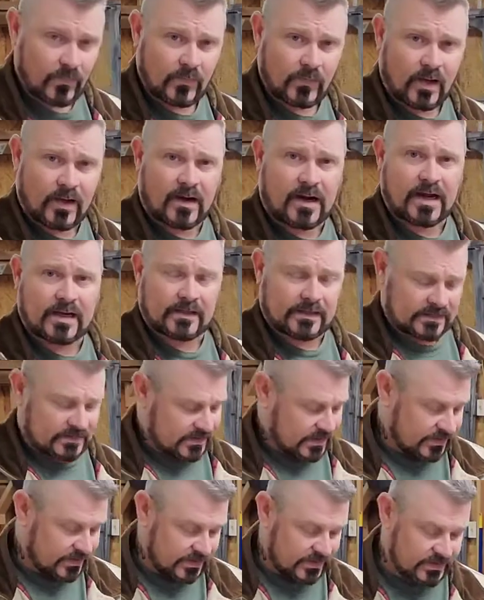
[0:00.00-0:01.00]
All right, let's
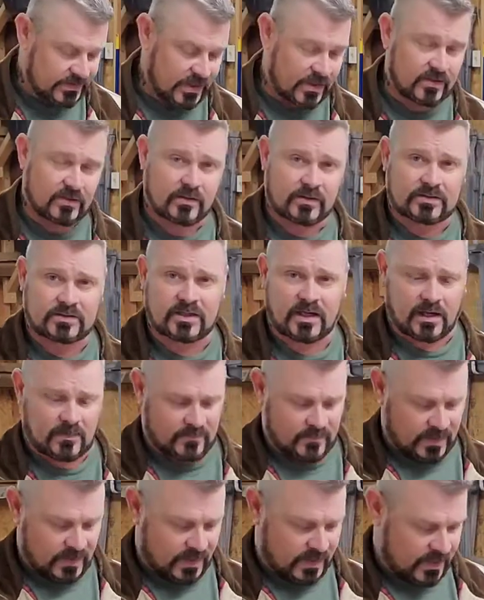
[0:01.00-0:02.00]
get this thing hooked
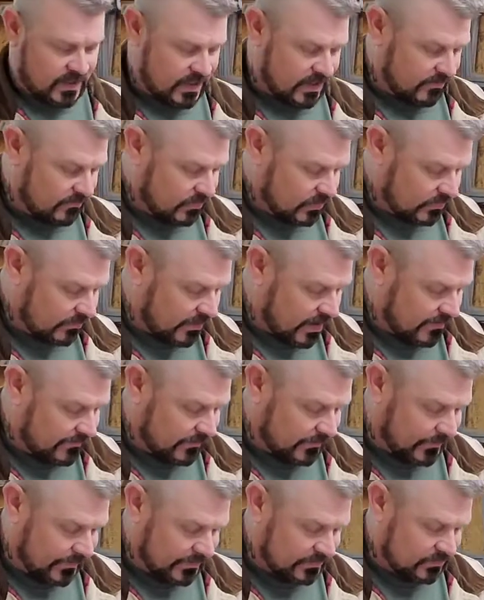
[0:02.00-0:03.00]
up, and we'll grab
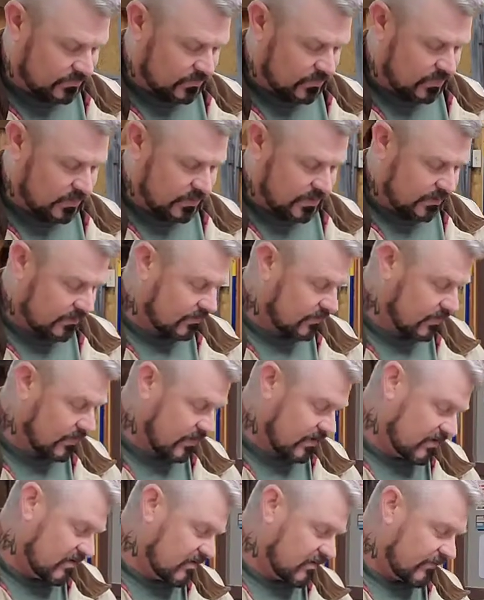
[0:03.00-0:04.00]
a piece of wood and
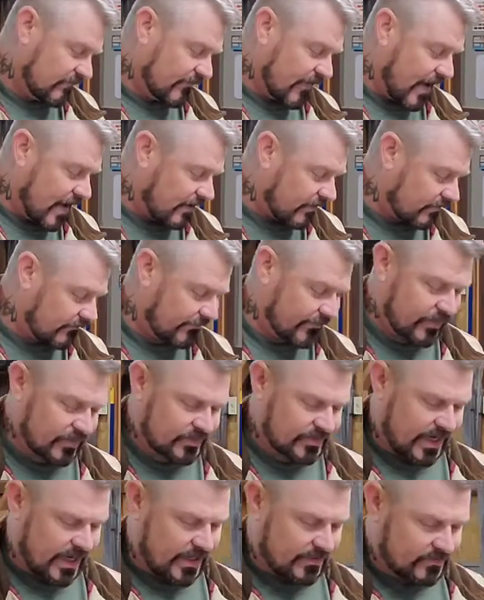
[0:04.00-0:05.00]
fire it a
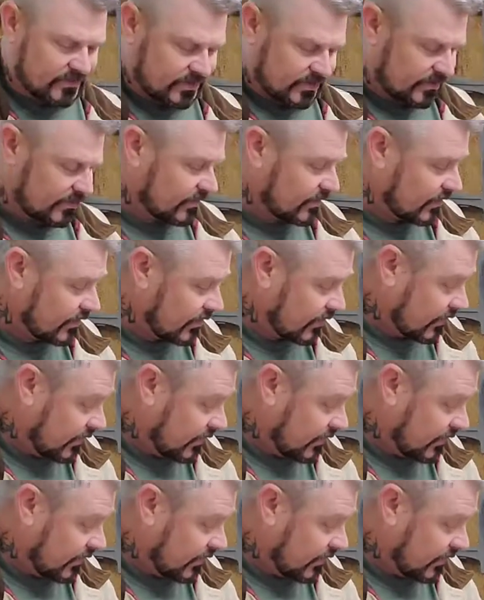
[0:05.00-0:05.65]
few times. And